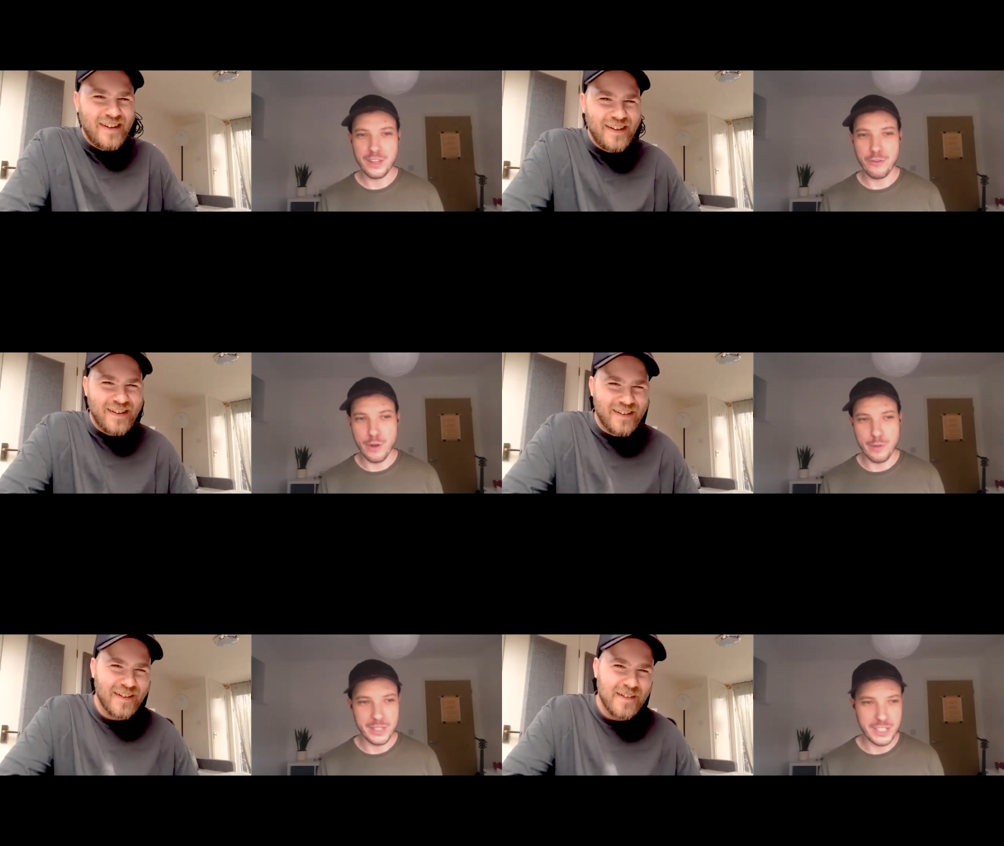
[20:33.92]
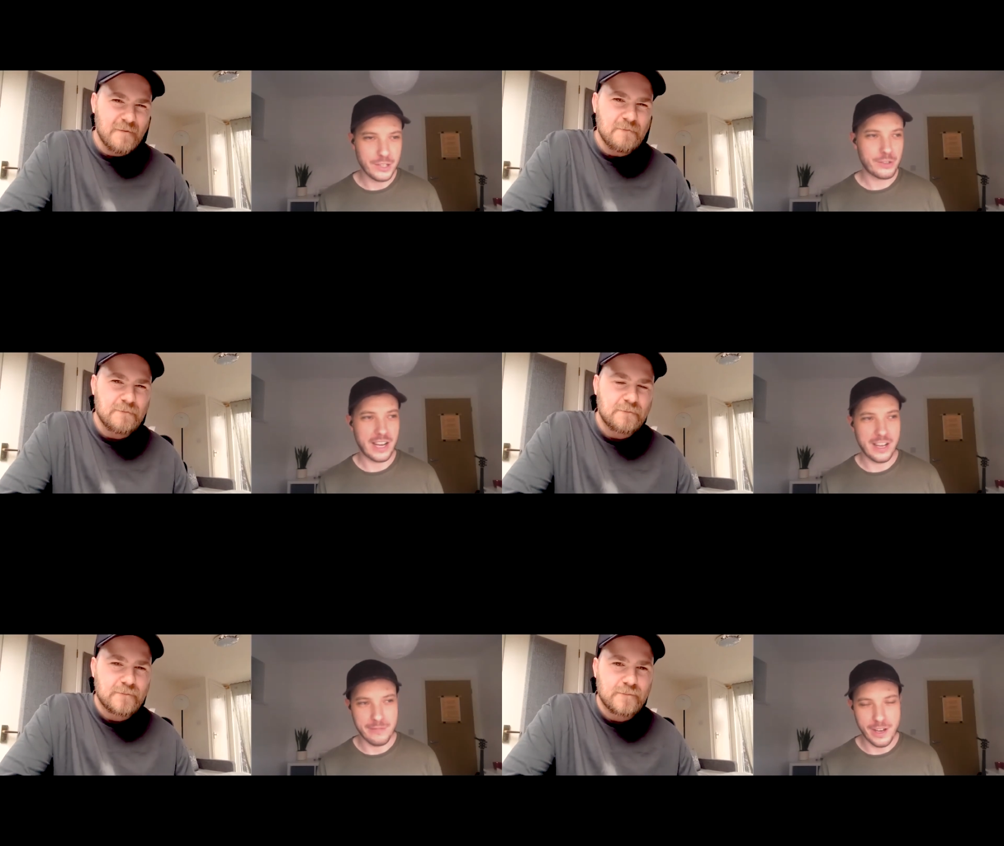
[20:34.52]
Speaker 1: the room and you
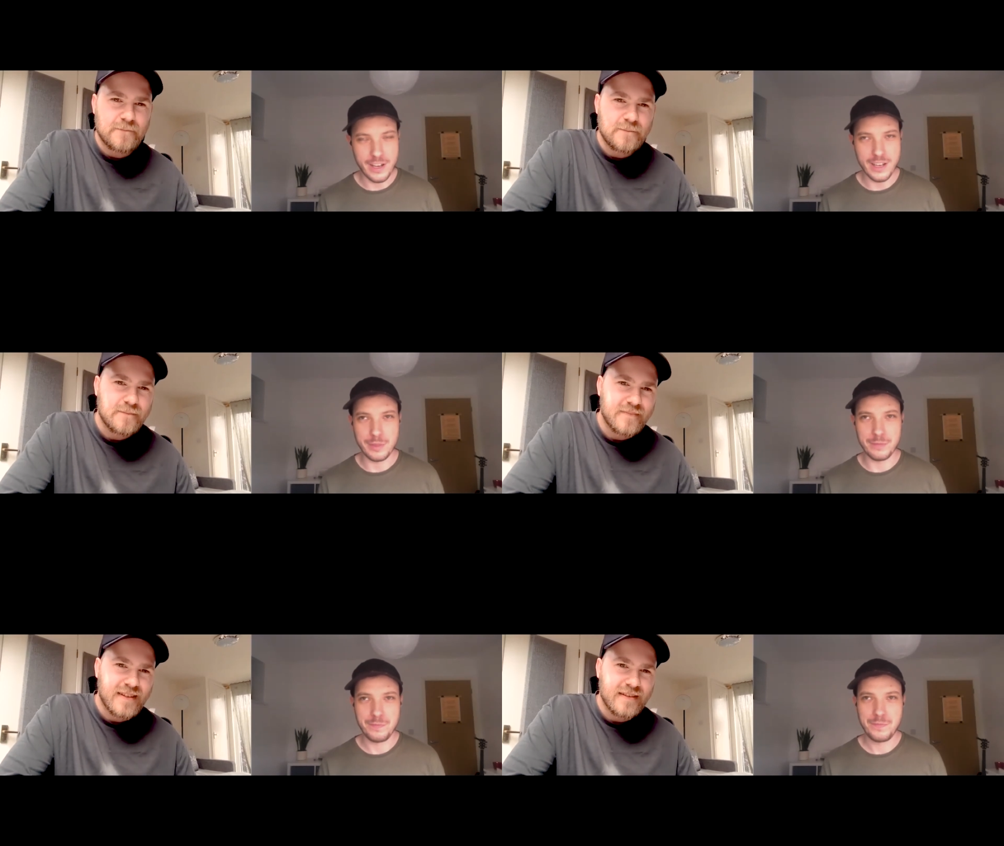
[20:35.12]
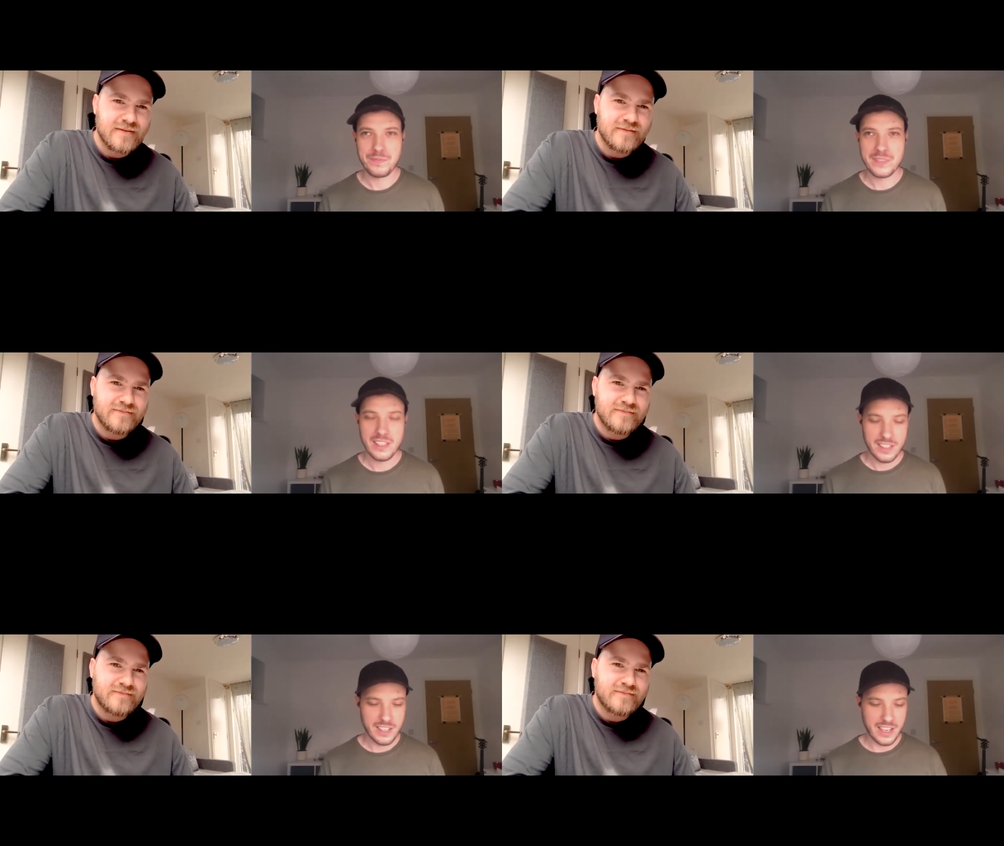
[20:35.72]
create a vibe and
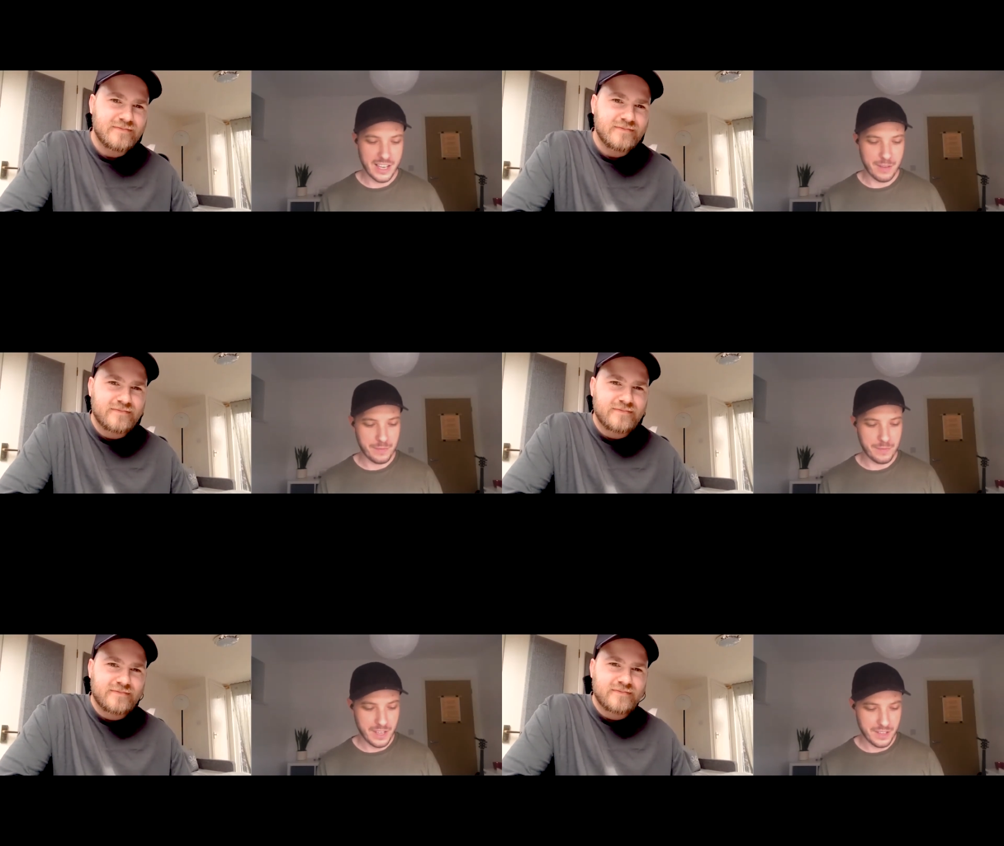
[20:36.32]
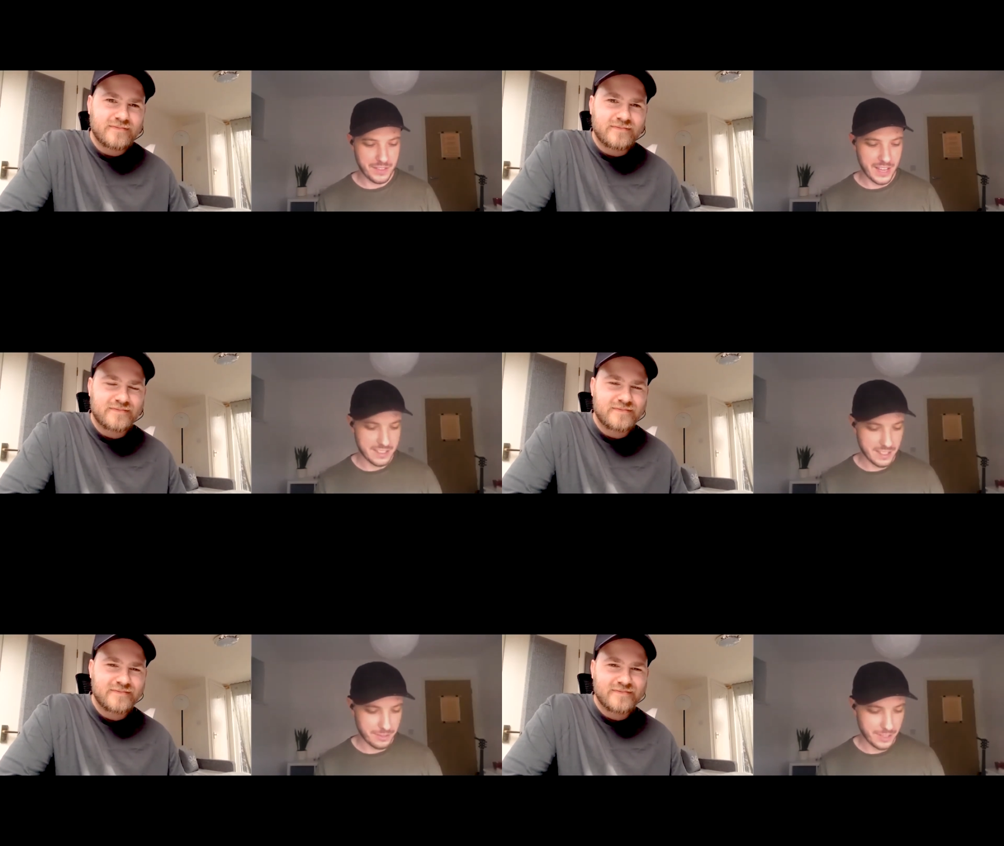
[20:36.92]
um, that's
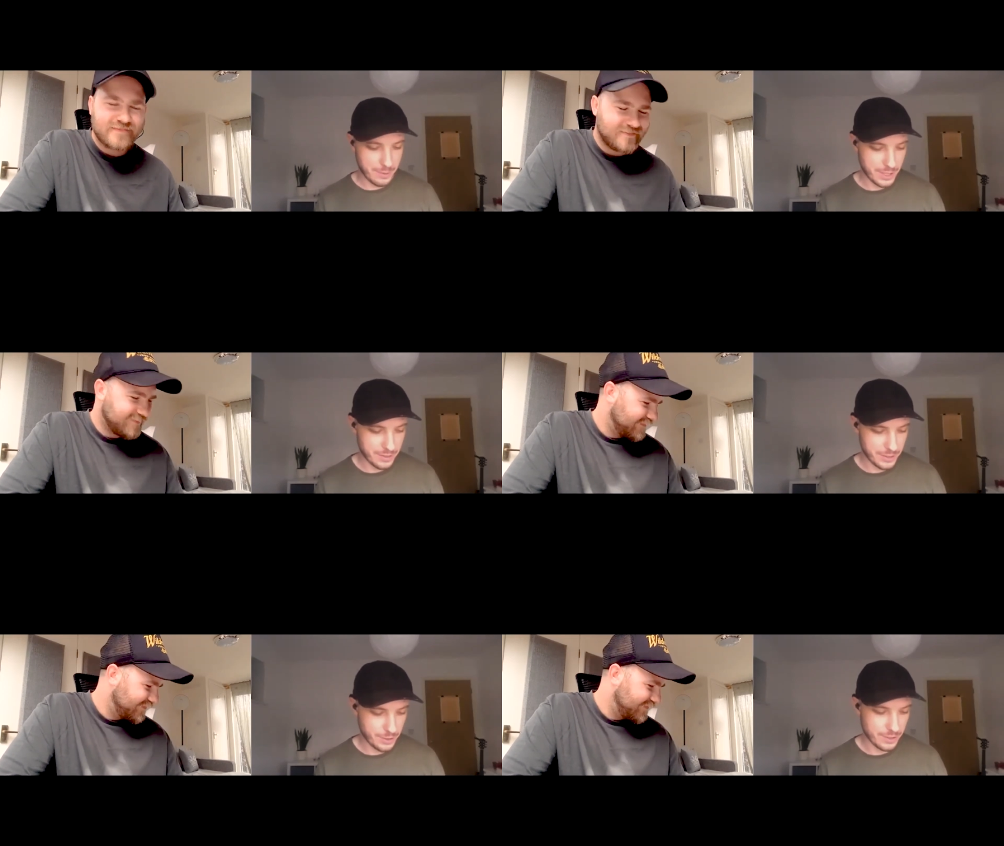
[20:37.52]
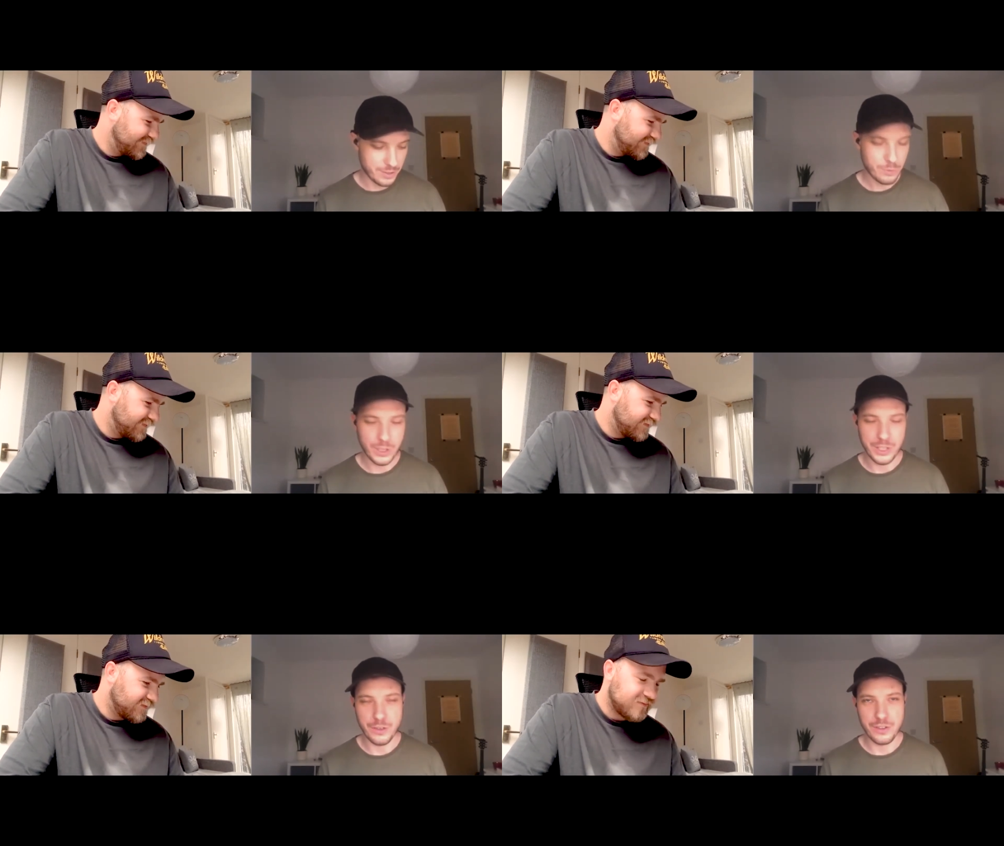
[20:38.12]
definitely one of your
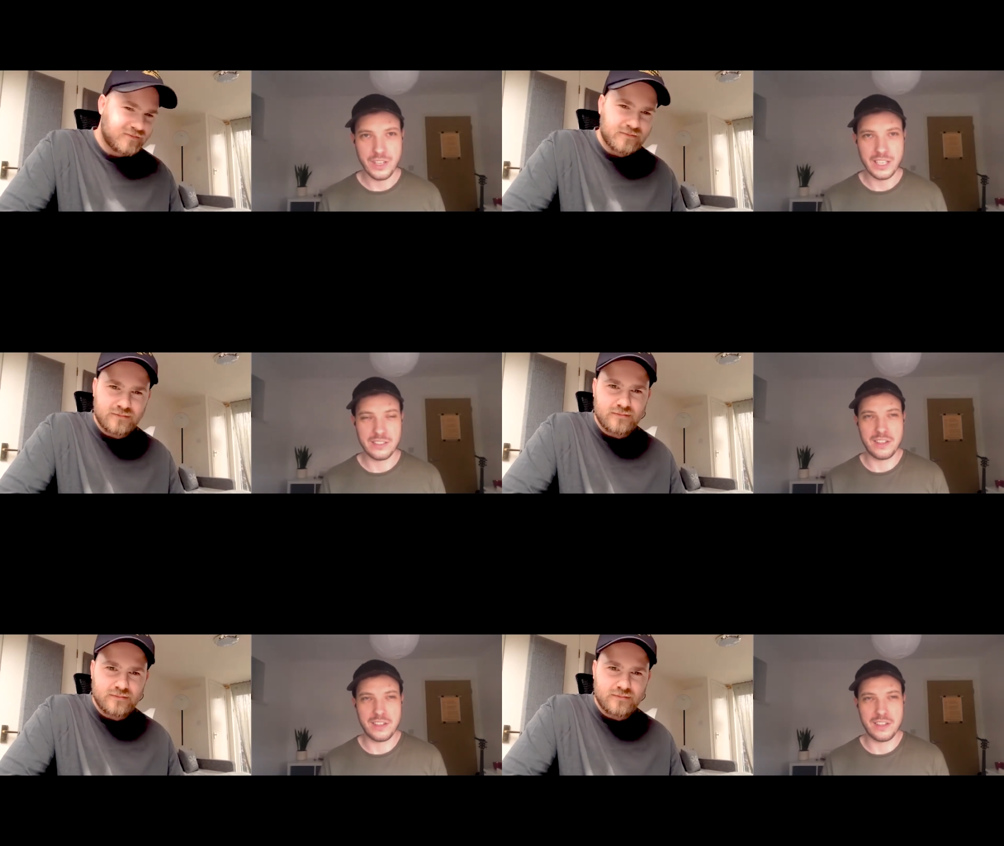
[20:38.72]
one of your things.